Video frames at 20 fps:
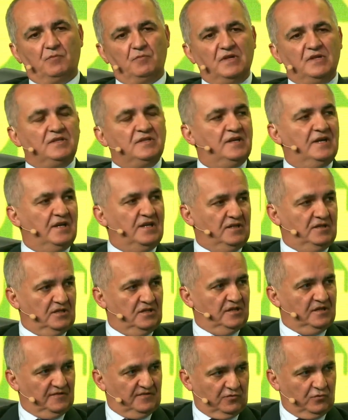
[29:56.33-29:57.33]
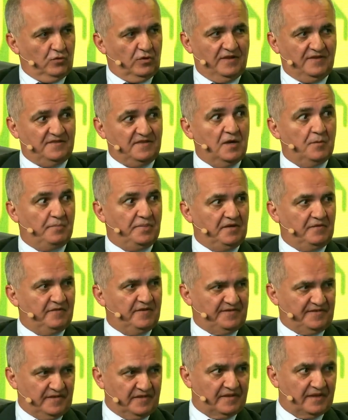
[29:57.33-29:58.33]
we communicate, to
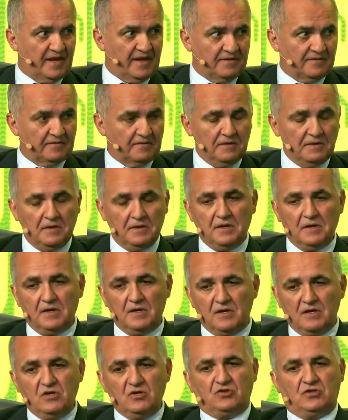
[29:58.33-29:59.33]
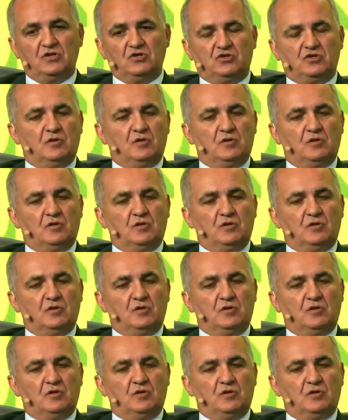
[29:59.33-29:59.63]
guarantee